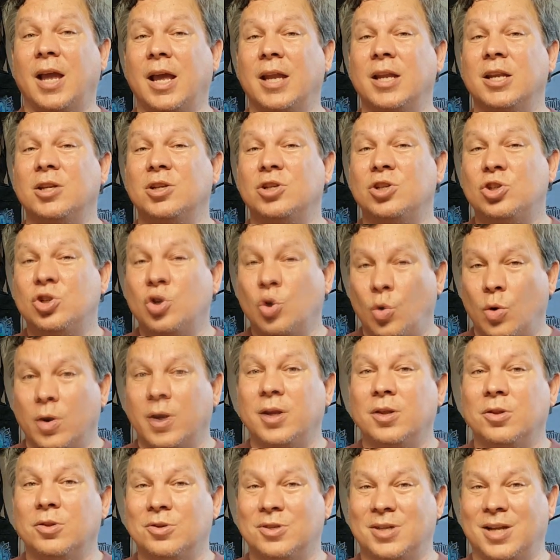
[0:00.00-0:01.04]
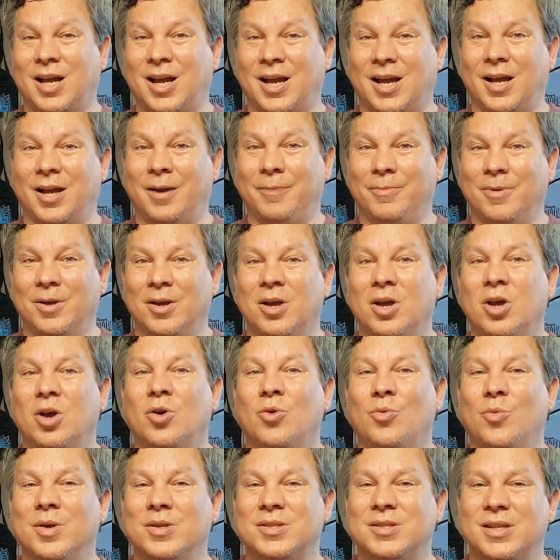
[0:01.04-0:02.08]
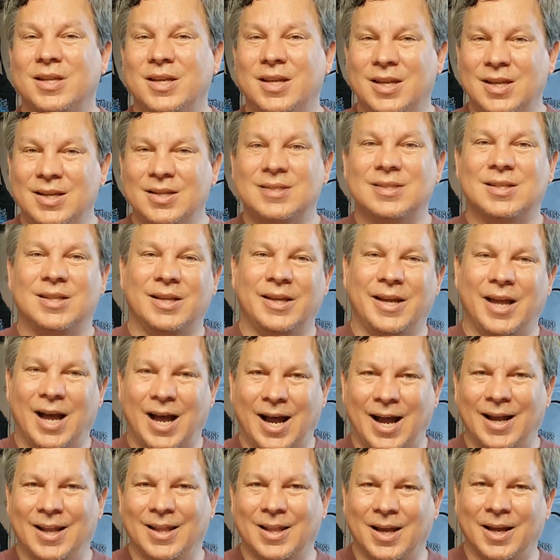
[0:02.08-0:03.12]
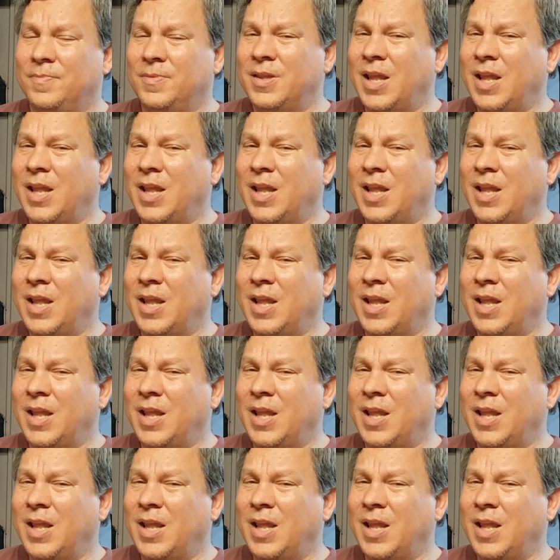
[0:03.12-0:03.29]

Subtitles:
and enjoying their time was easily a highlight.